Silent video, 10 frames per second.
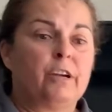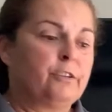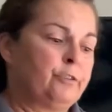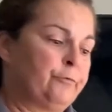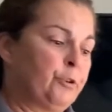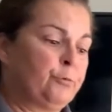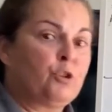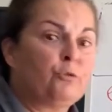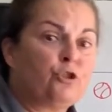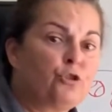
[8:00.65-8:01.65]
if you're
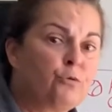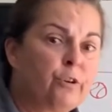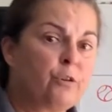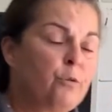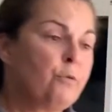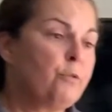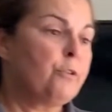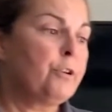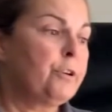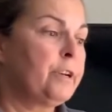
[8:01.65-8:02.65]
doing short
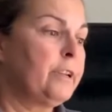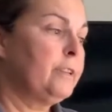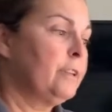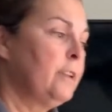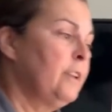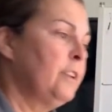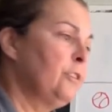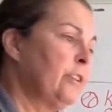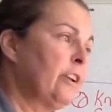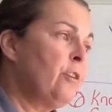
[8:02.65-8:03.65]
court and
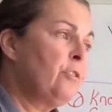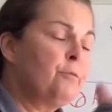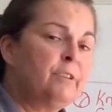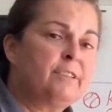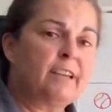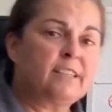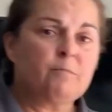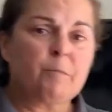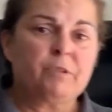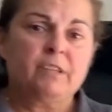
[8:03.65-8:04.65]
you're like, oh, you want to take
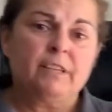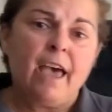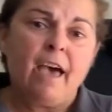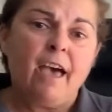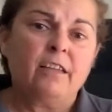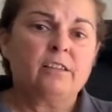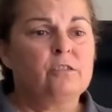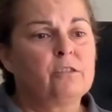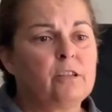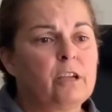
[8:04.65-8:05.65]
some up at the net?
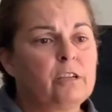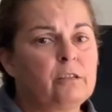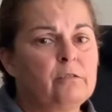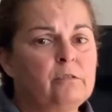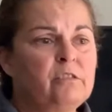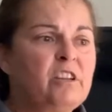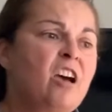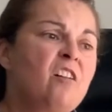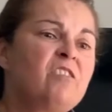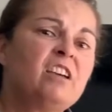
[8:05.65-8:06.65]
And they're like,
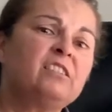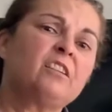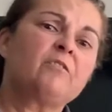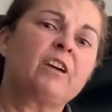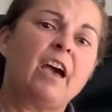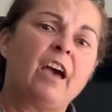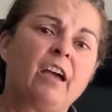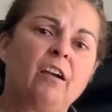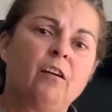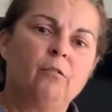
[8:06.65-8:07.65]
no, that's
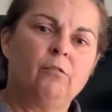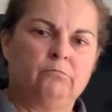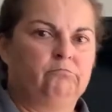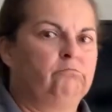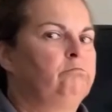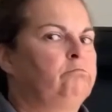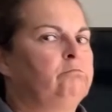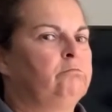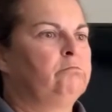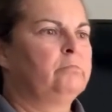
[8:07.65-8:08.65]
okay.
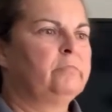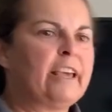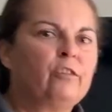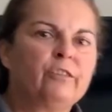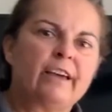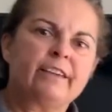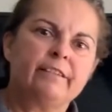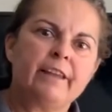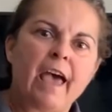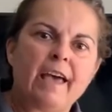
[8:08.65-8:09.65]
They don't like
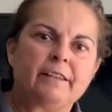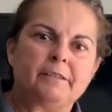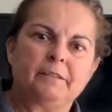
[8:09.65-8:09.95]
the net.